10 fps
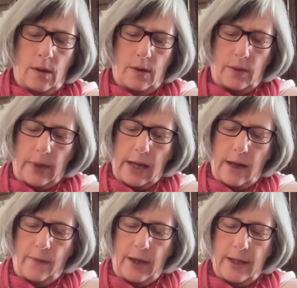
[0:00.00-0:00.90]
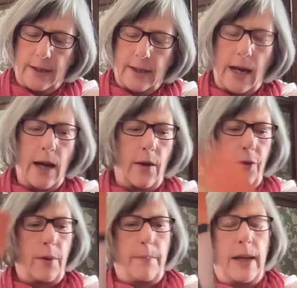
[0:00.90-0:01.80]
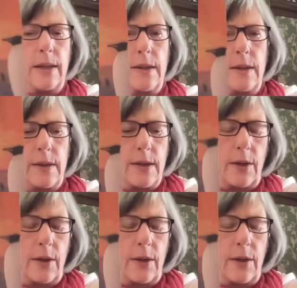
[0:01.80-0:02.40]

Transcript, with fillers: So we have here south, abundance.